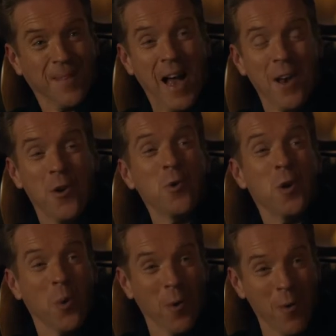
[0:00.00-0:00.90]
I knew
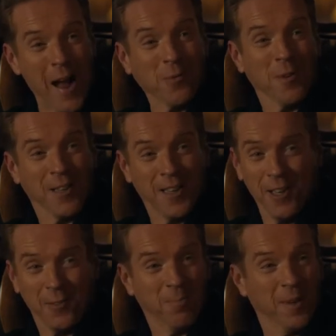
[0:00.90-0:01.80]
you were racked with
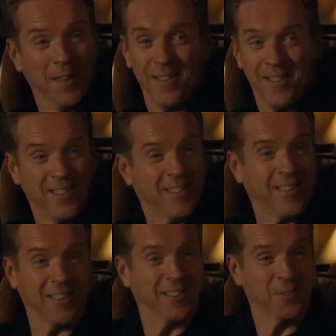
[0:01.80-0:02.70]
guilt, but this
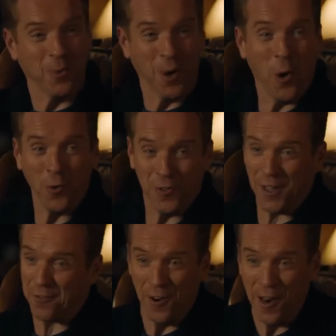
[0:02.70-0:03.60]
takes it to a whole
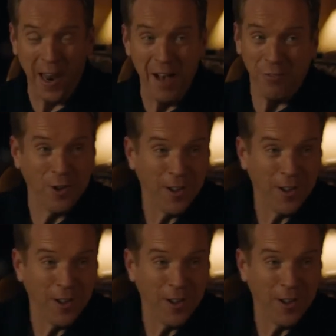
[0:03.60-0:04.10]
different level.